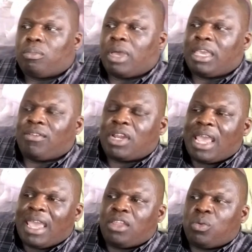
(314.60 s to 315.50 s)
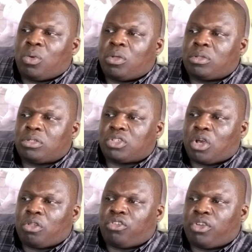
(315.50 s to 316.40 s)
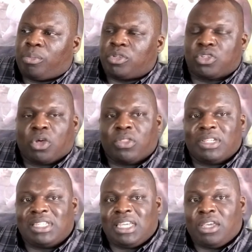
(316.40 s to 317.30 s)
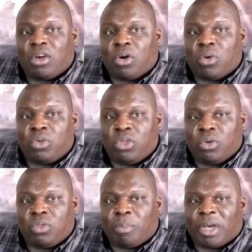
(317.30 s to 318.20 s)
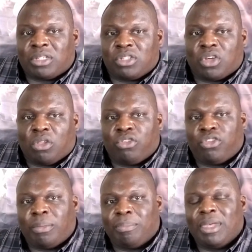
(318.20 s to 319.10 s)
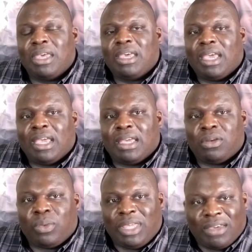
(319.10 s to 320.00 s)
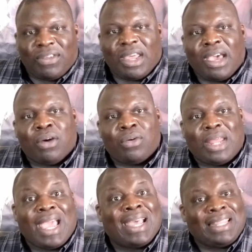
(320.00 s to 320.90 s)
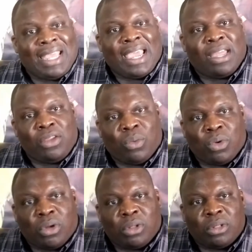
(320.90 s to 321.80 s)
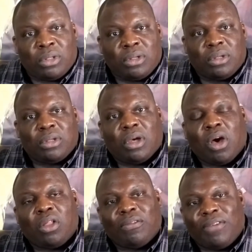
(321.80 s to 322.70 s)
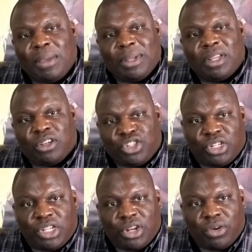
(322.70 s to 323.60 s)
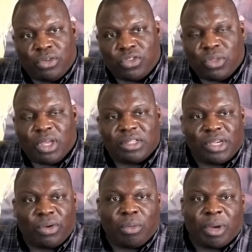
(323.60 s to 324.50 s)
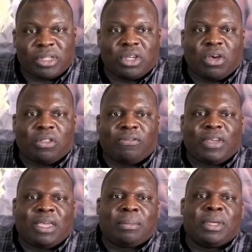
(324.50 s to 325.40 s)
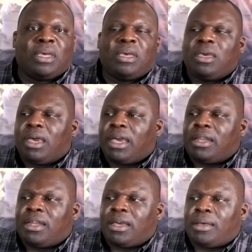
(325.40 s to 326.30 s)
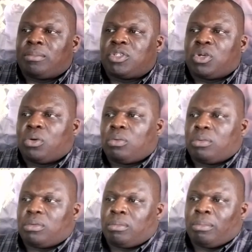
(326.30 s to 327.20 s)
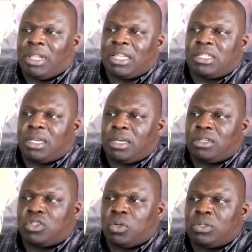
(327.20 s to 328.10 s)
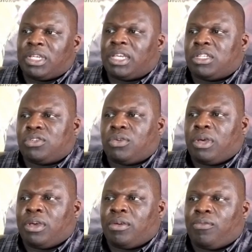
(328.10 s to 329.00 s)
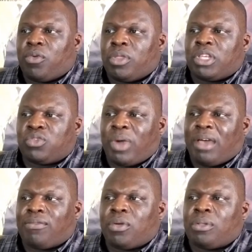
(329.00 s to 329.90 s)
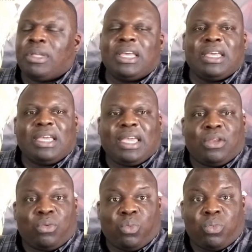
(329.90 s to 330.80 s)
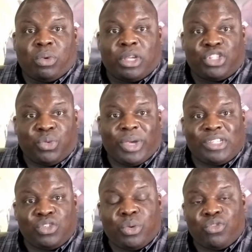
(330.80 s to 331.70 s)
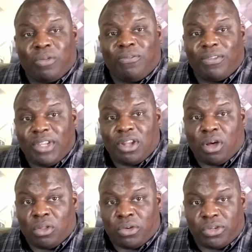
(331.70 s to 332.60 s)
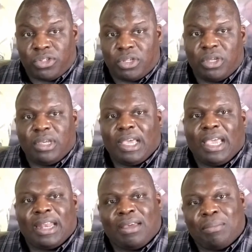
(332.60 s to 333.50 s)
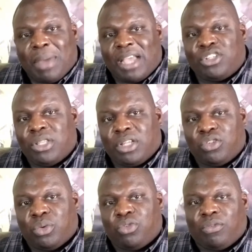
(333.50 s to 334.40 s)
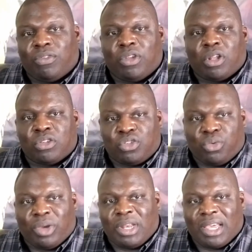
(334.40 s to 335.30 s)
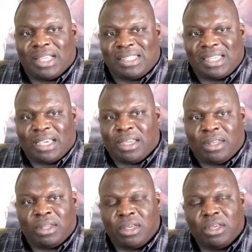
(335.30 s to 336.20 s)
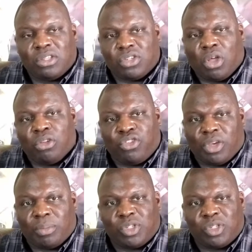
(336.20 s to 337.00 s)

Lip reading: I give out an annual scholarship, which is called the DO Youth Boxing Scholarship, and we give it out at the annual Hall of Fame induction dinner, so the Ontario Boxing Hall of Fame. And so Melissa sold tickets for this raffle, and she raised $250, and I'm matching that $250 to create a second scholarship.